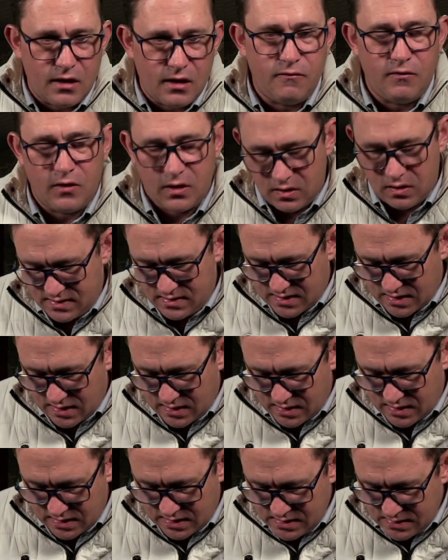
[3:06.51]
if you can say
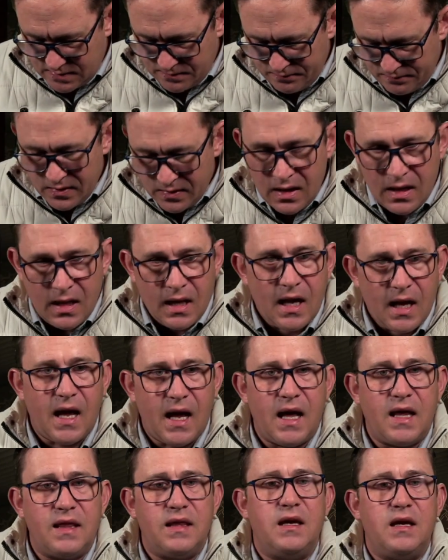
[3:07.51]
that.
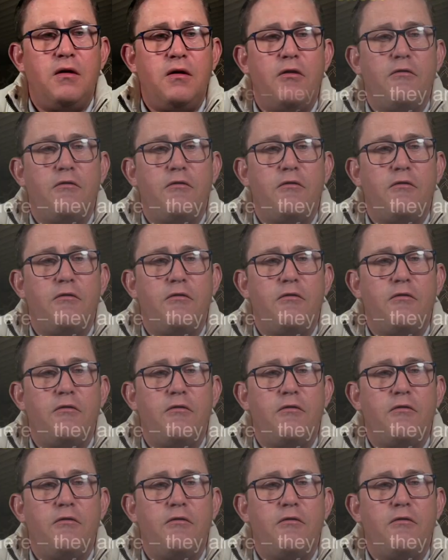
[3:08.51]
And then